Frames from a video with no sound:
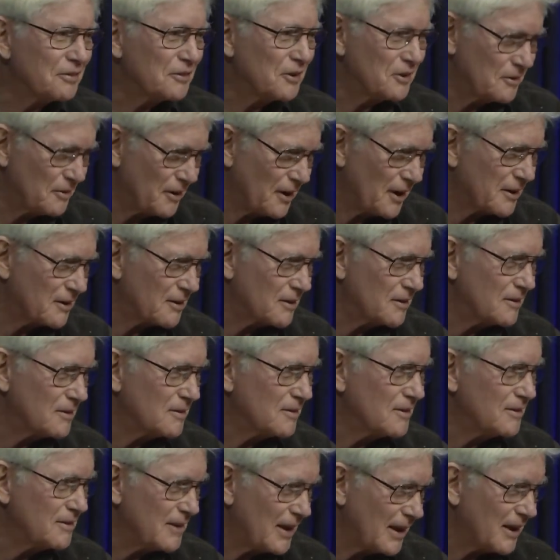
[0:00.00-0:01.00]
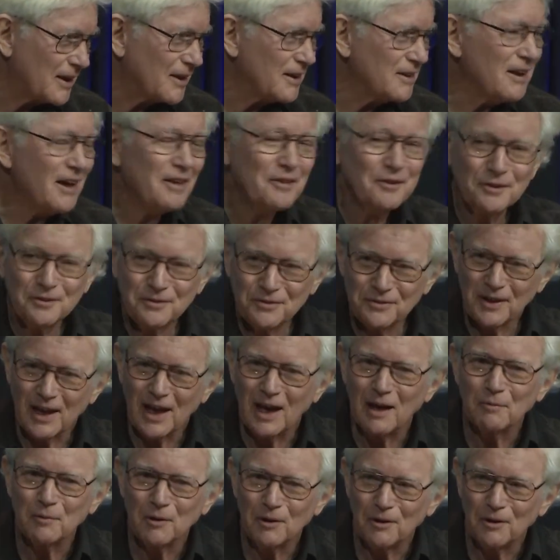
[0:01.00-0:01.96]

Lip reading: the daughter take another step,